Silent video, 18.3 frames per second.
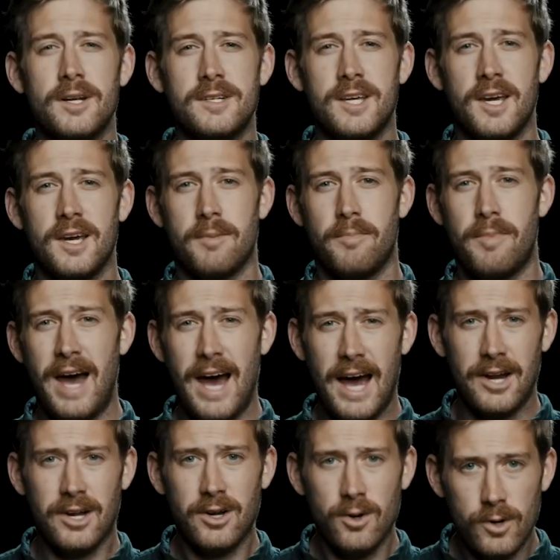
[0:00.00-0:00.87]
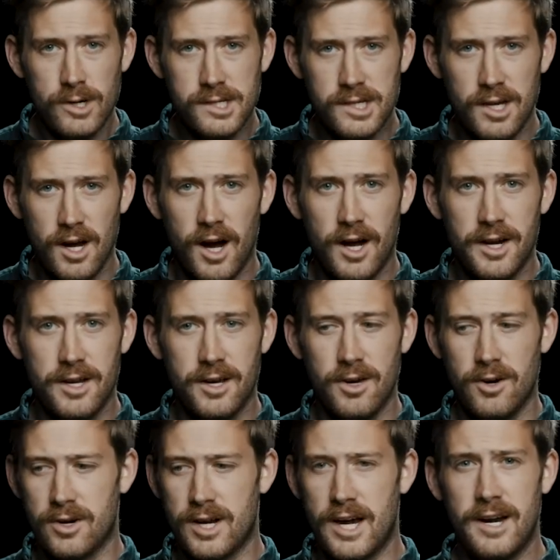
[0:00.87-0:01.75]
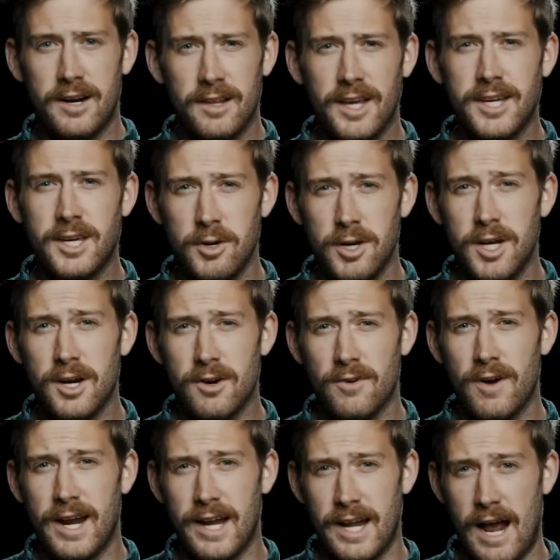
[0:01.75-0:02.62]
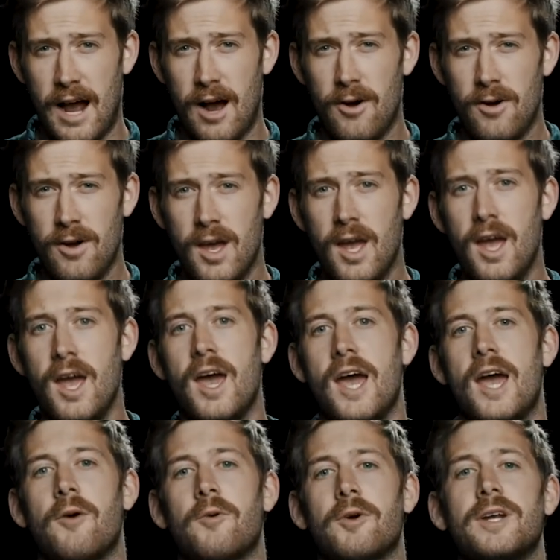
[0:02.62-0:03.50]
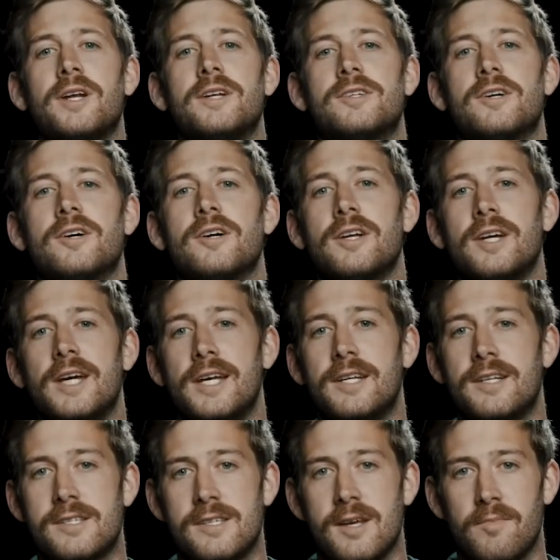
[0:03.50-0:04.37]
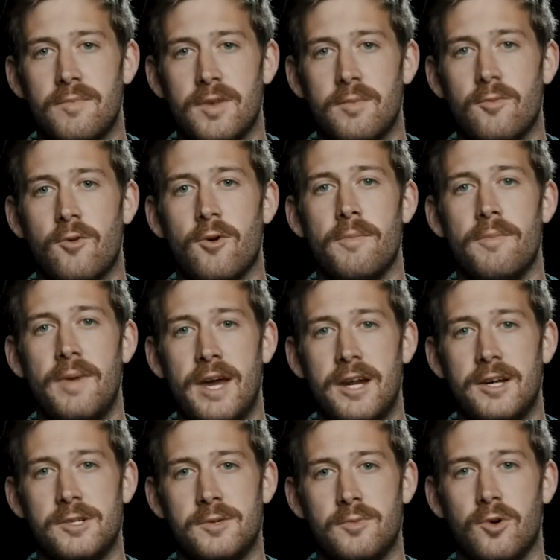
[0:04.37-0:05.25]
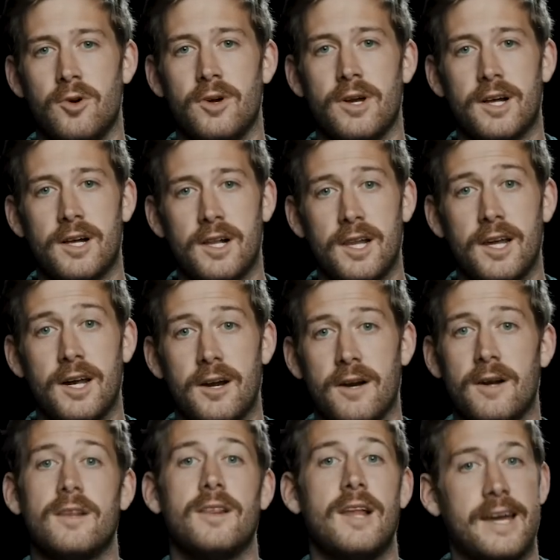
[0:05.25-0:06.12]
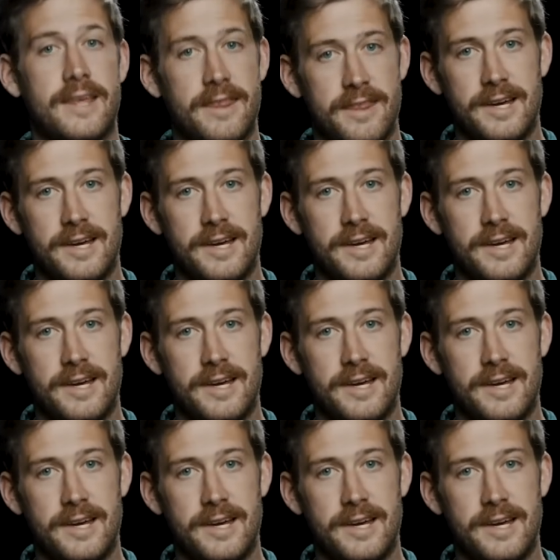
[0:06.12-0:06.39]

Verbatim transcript: to take bad, noisy audio, kind of like you hear right now, and we're going to turn it into something more manageable and clear, like